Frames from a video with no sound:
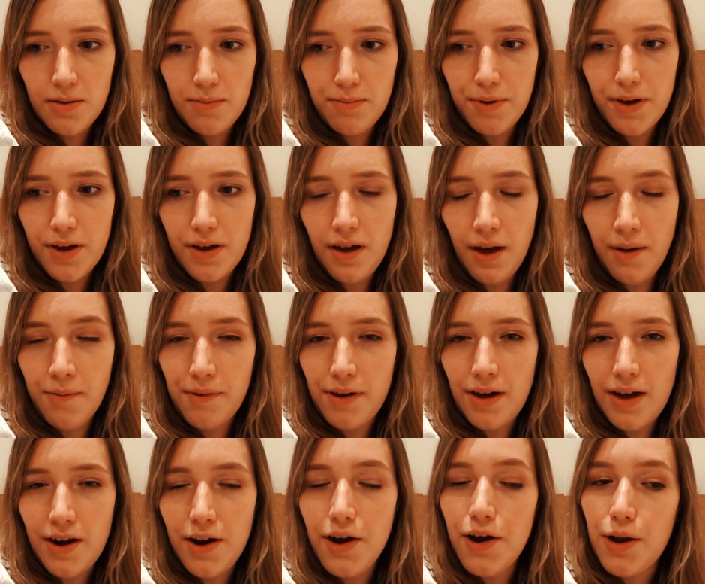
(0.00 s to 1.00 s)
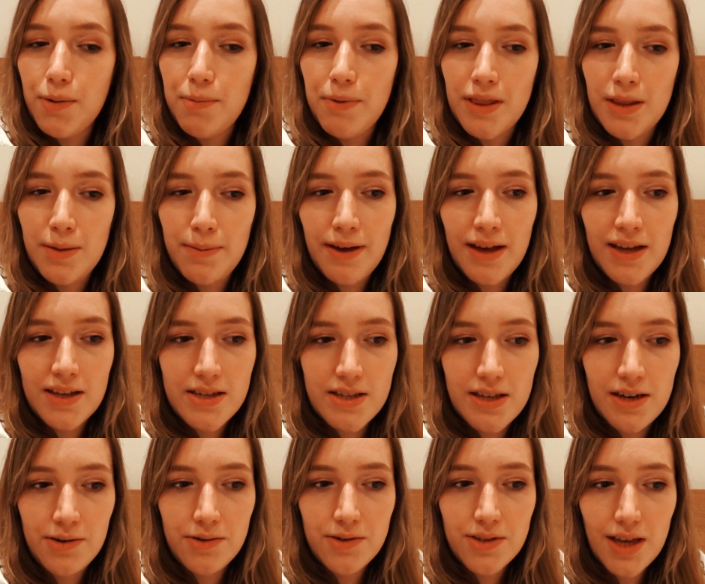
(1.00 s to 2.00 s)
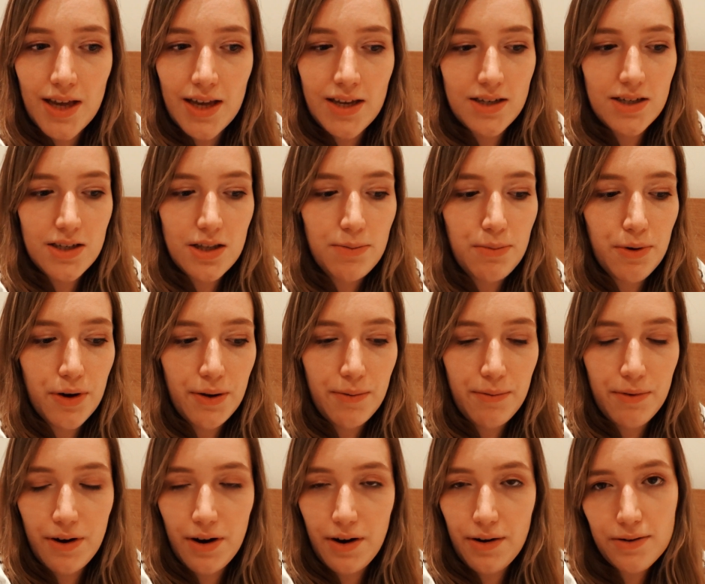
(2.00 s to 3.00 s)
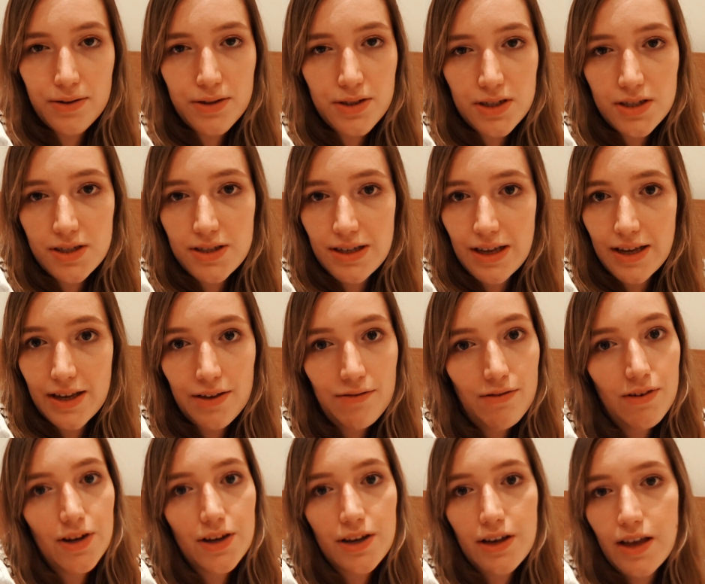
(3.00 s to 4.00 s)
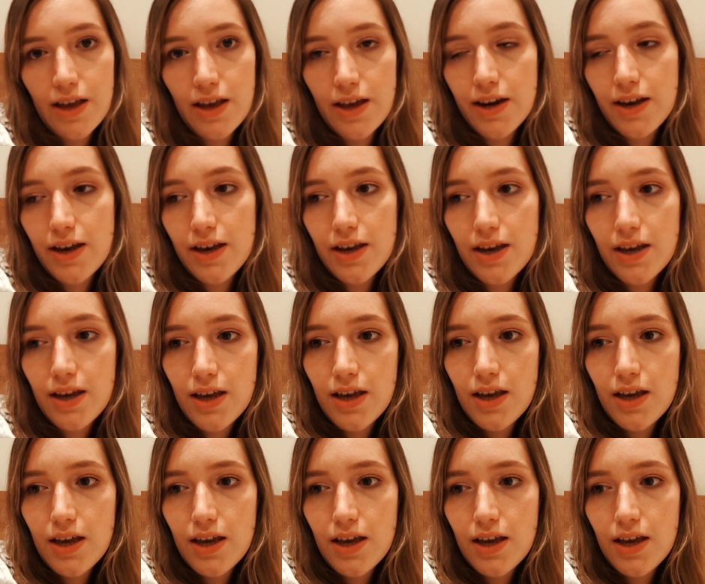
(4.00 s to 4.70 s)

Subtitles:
But I'm kind of hoping the best, and it was getting to the point where I was just sick of looking at it.